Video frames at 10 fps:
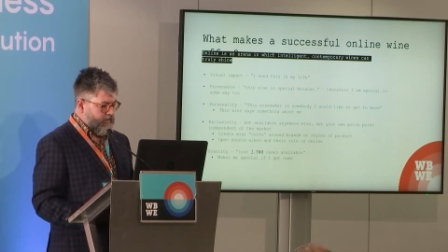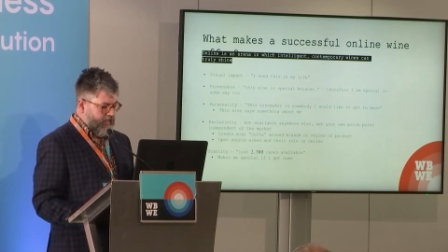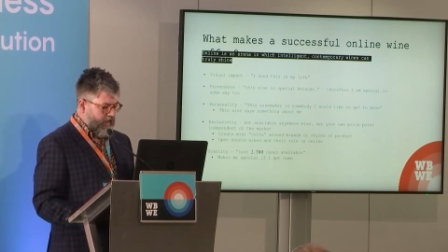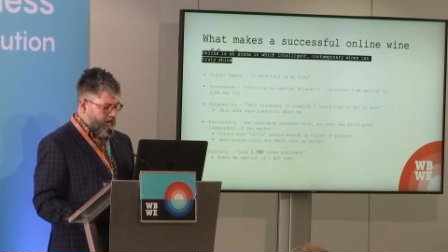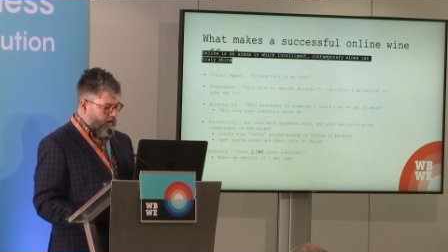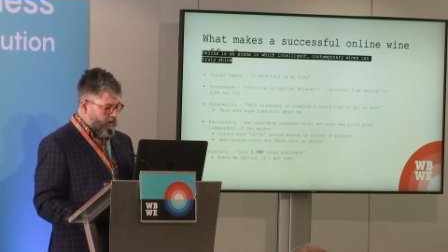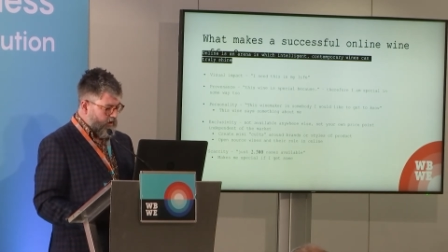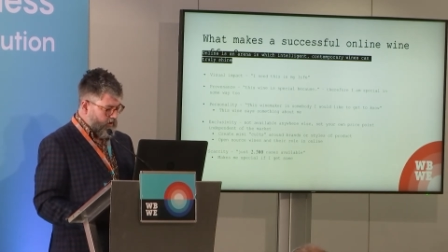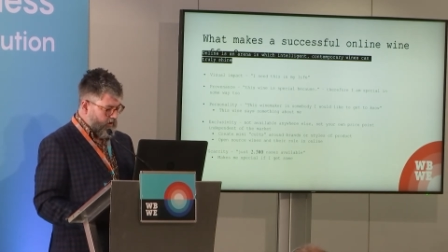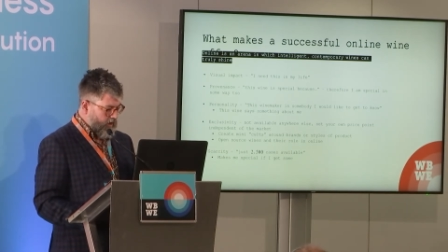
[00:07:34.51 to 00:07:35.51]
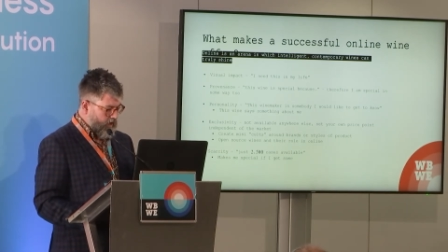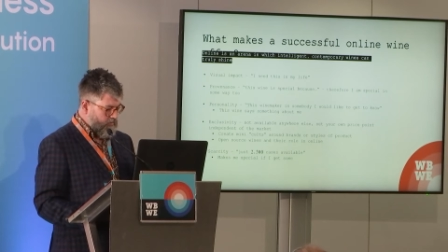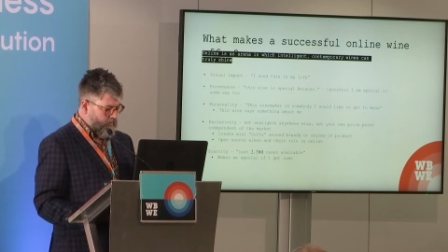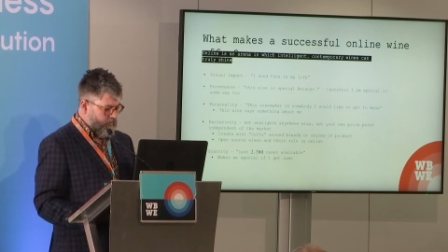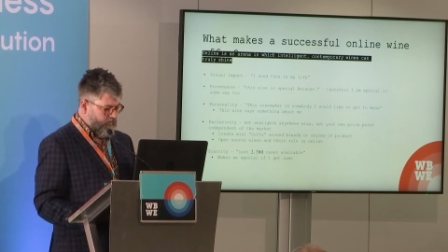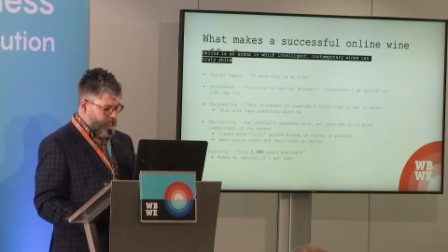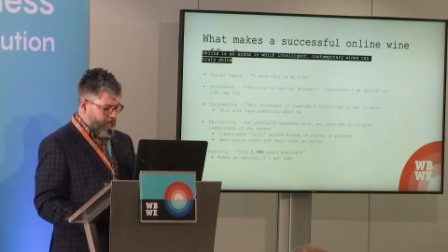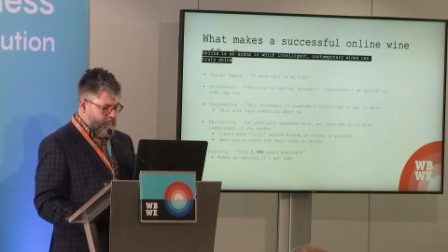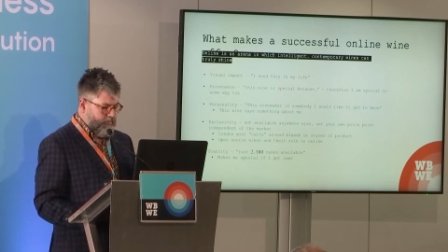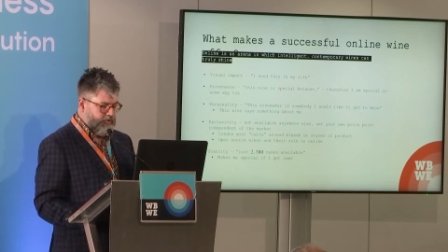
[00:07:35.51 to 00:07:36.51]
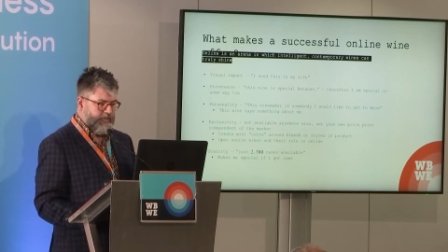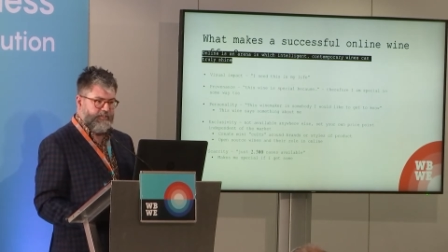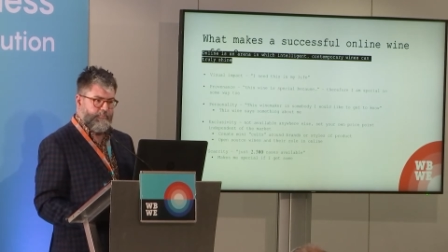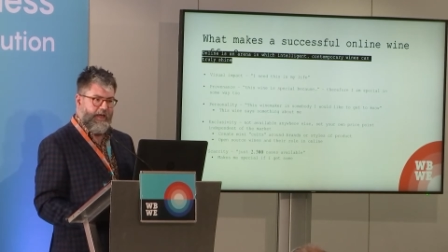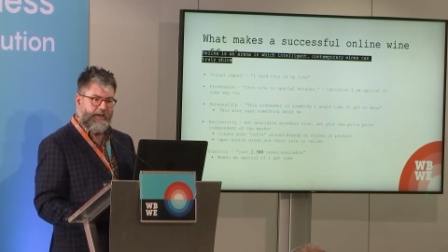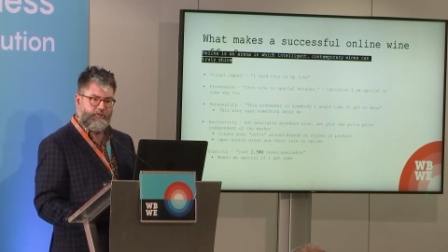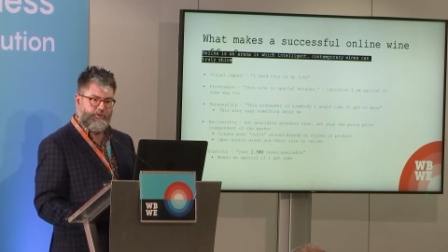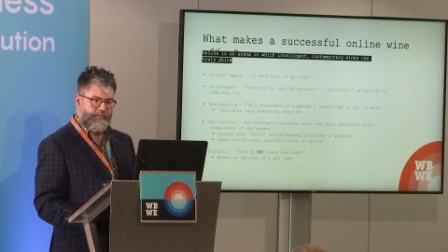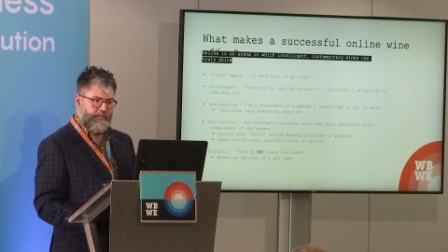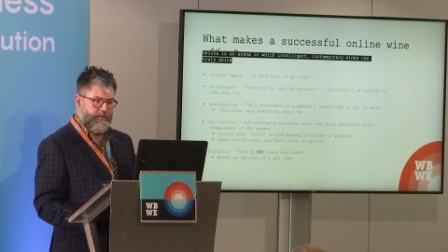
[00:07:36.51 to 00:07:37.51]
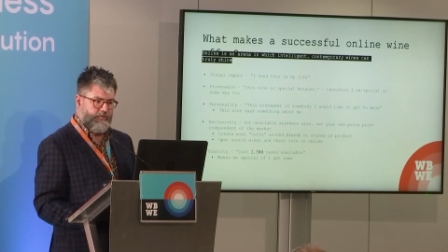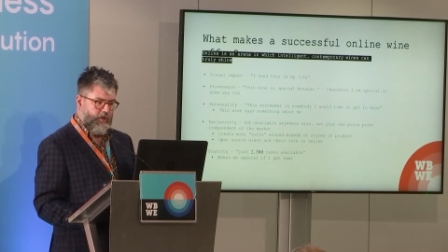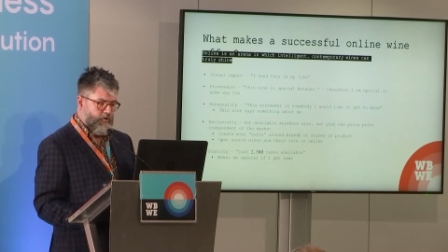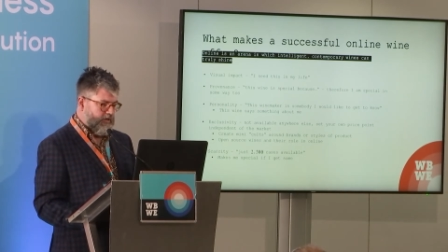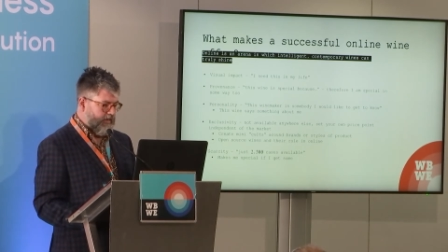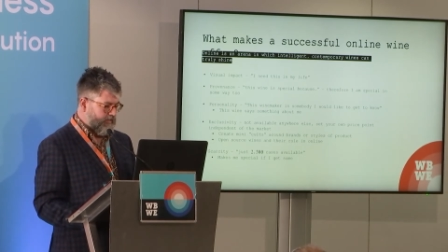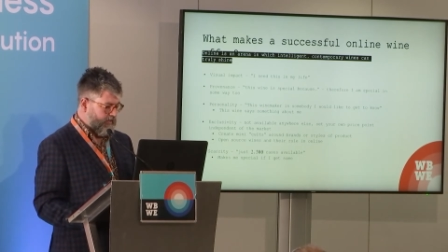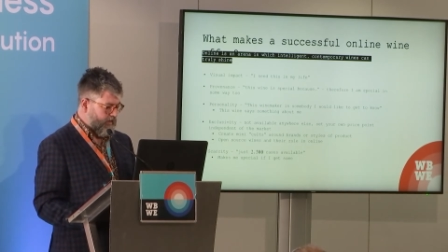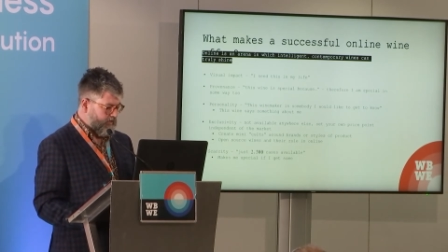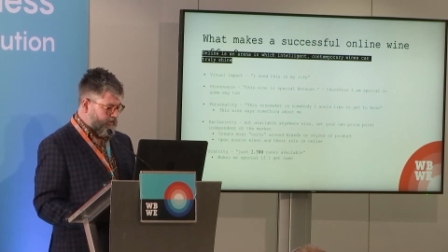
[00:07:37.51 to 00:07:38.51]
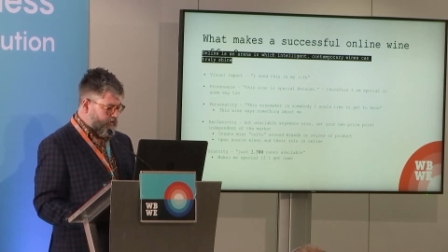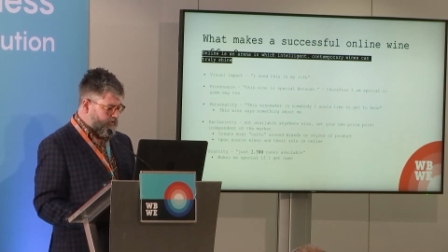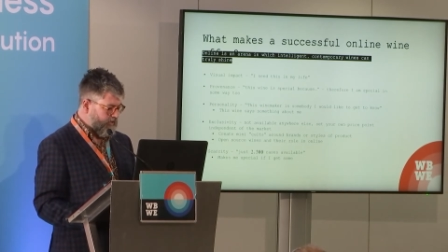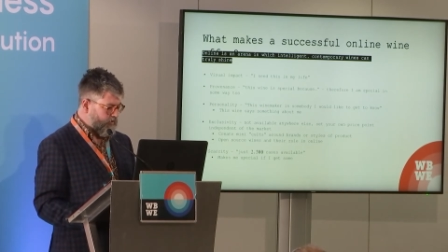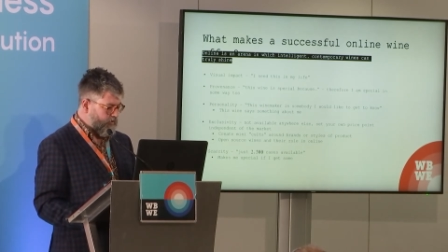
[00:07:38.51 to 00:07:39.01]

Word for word: They are um, they put into packages that are totally exclusive.